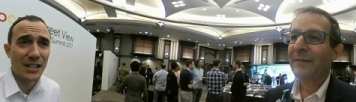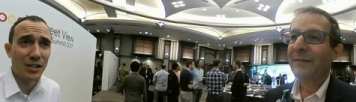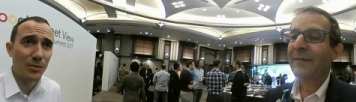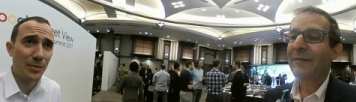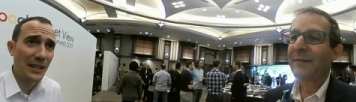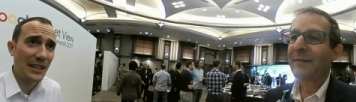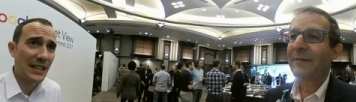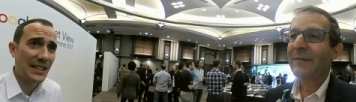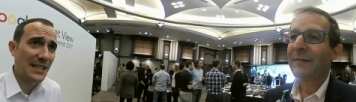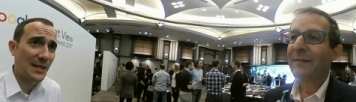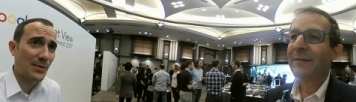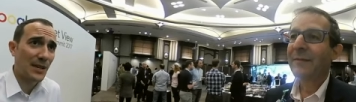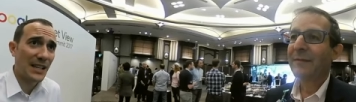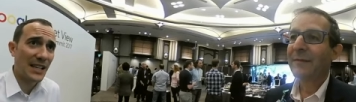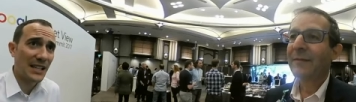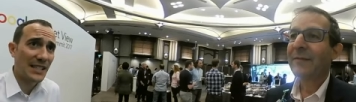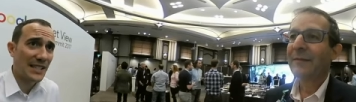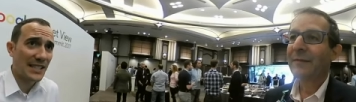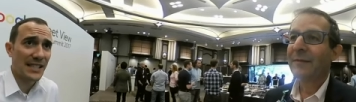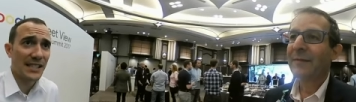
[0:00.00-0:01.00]
Speaker 1: it'll be this
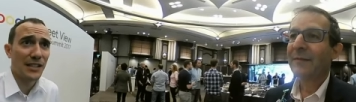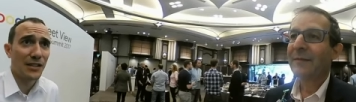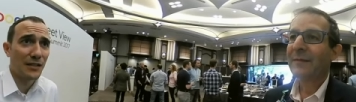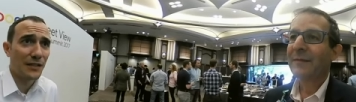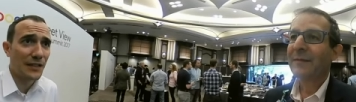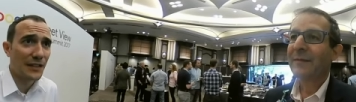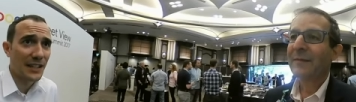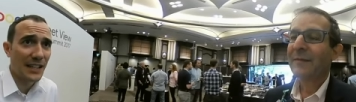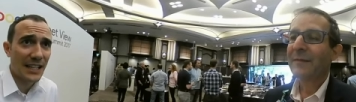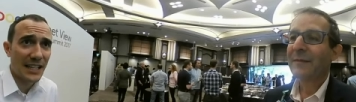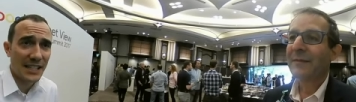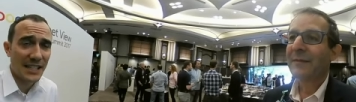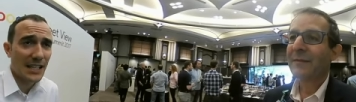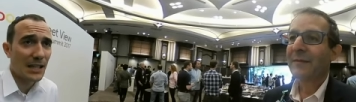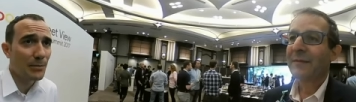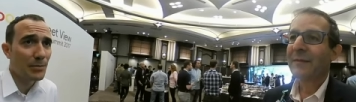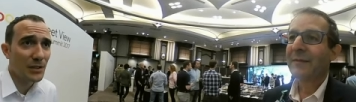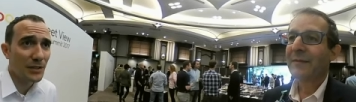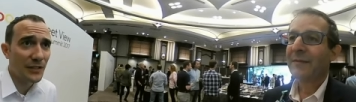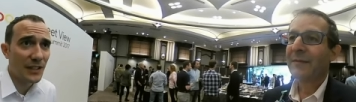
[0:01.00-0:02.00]
way still for the next
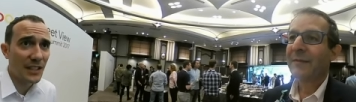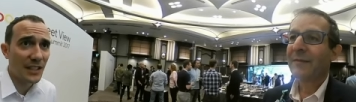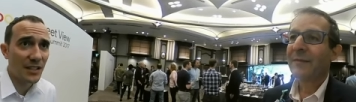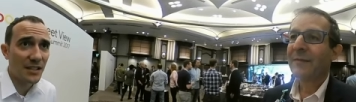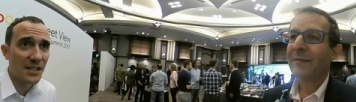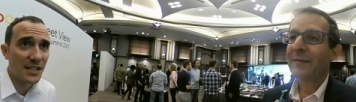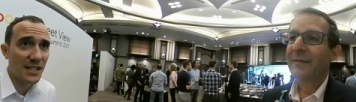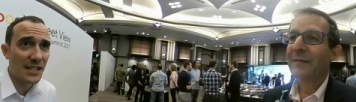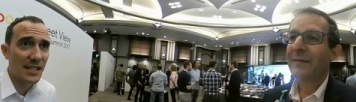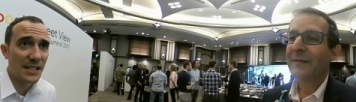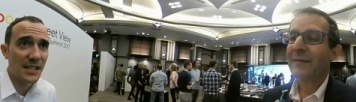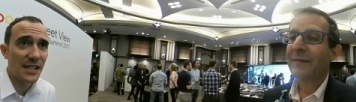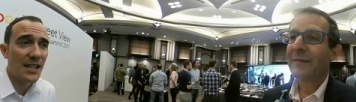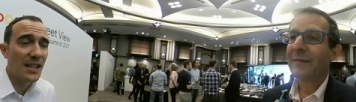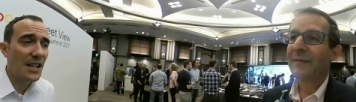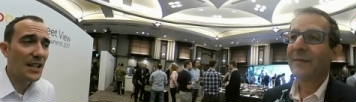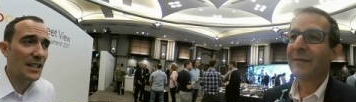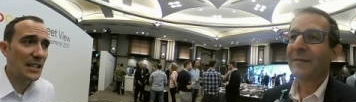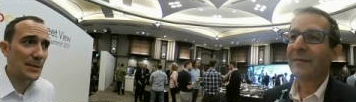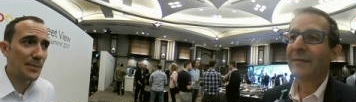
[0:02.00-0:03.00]
couple of years. These,
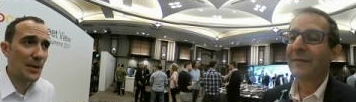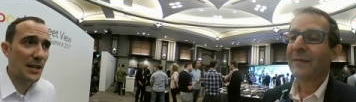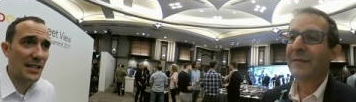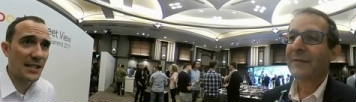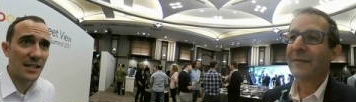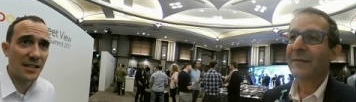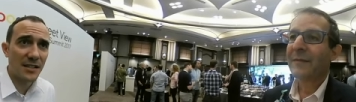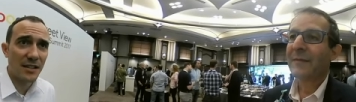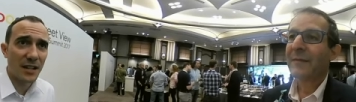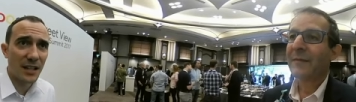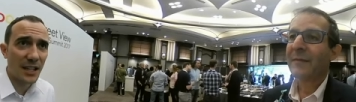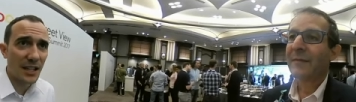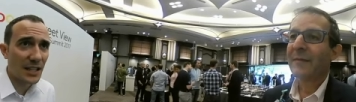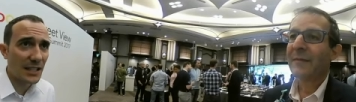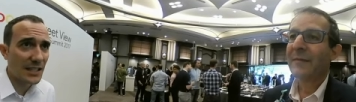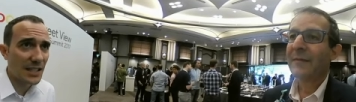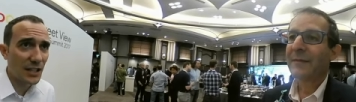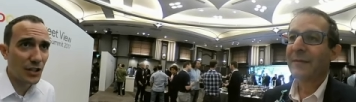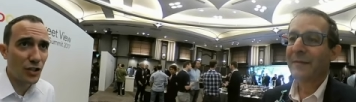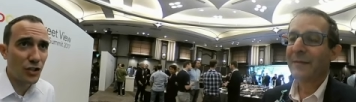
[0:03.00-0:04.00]
these prices are going to
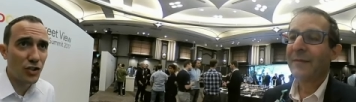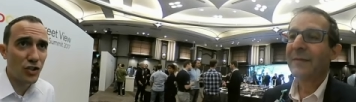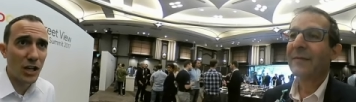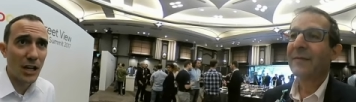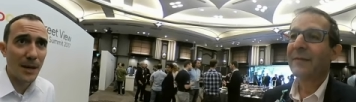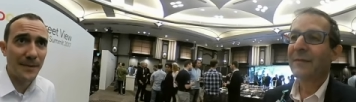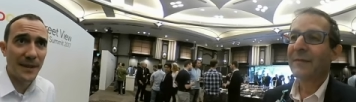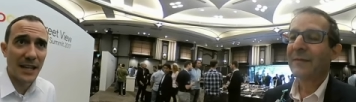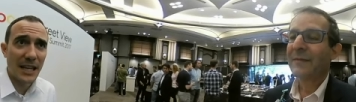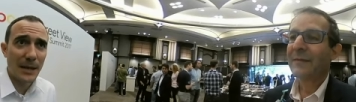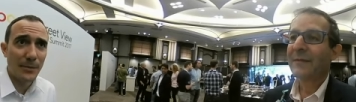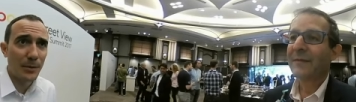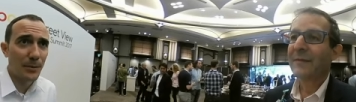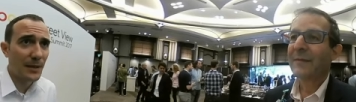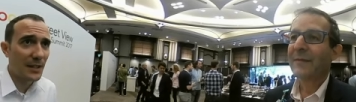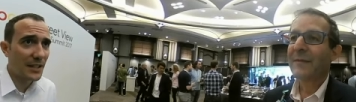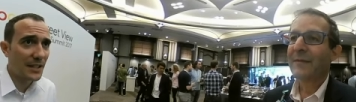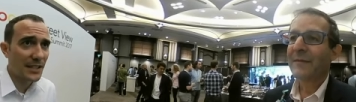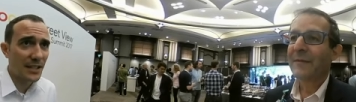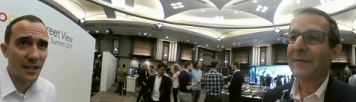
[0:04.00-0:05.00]
continue to drop, the
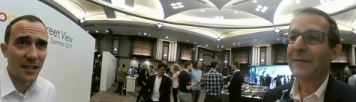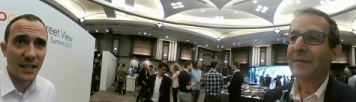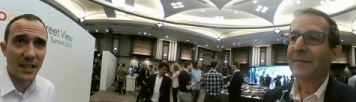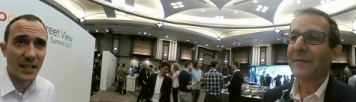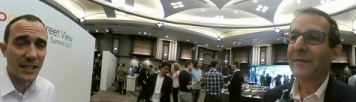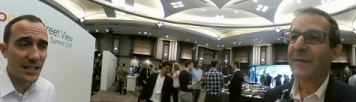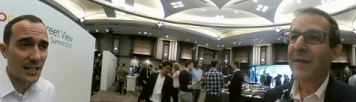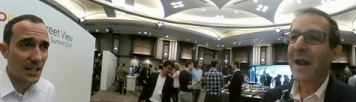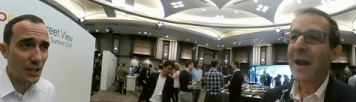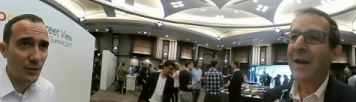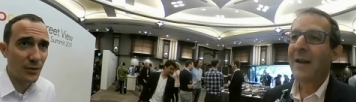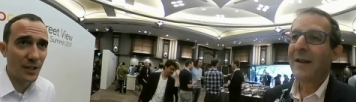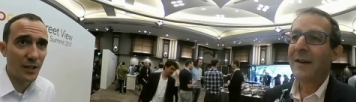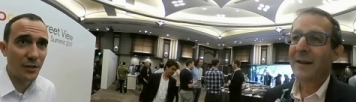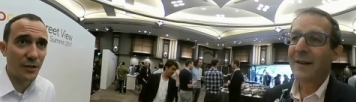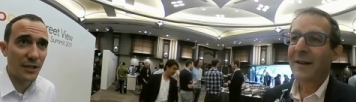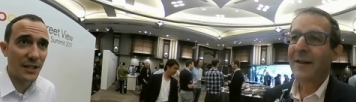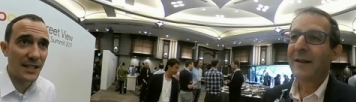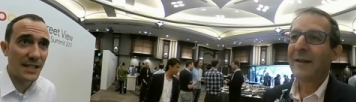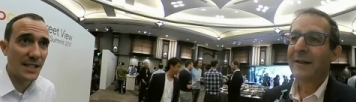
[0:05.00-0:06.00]
capabilities are going to continue to
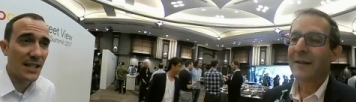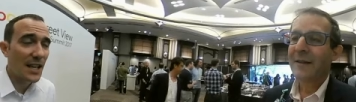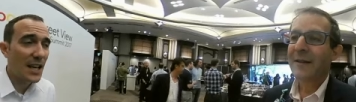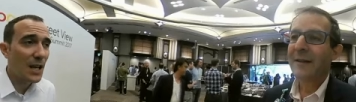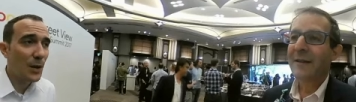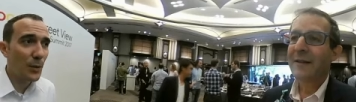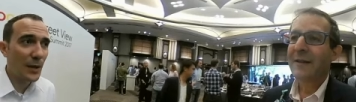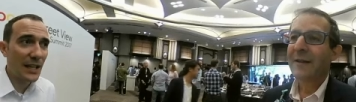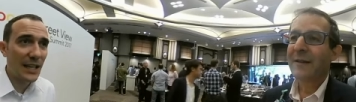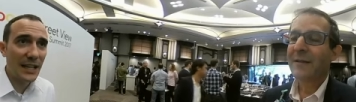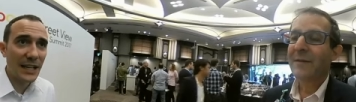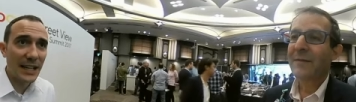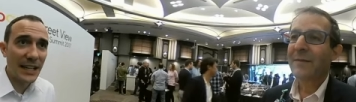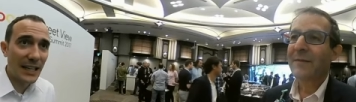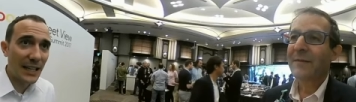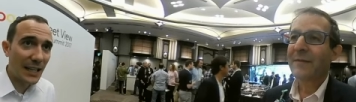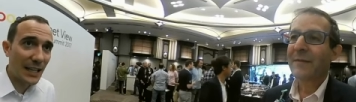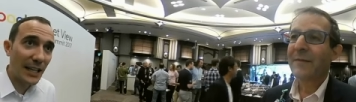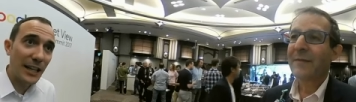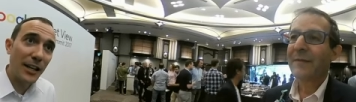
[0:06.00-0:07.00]
increase. We need to
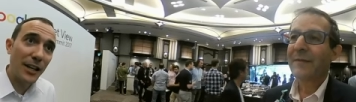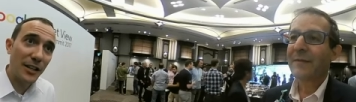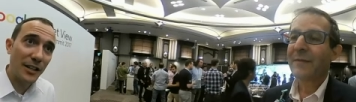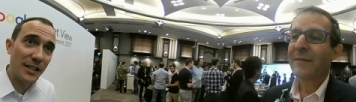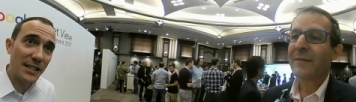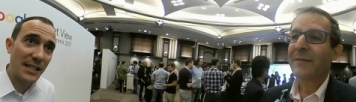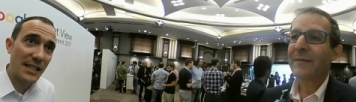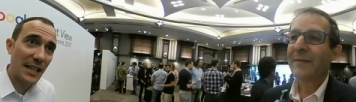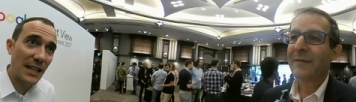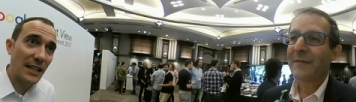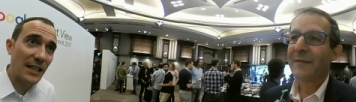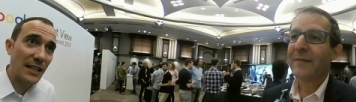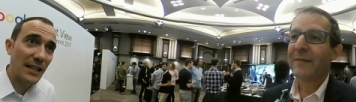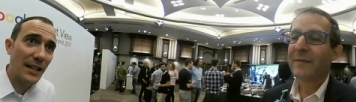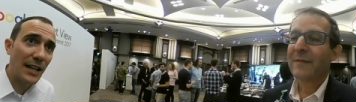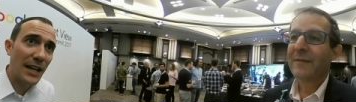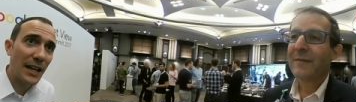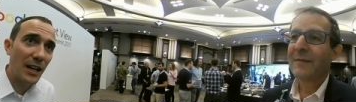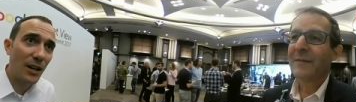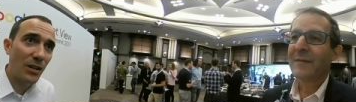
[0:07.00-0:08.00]
get in and understand it
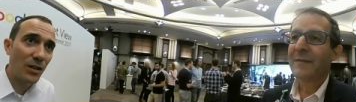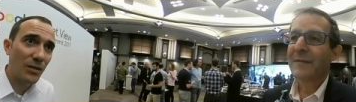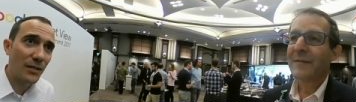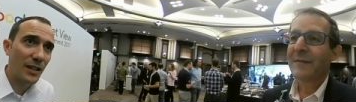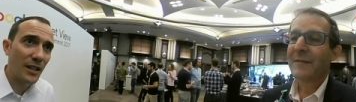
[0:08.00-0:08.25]
now.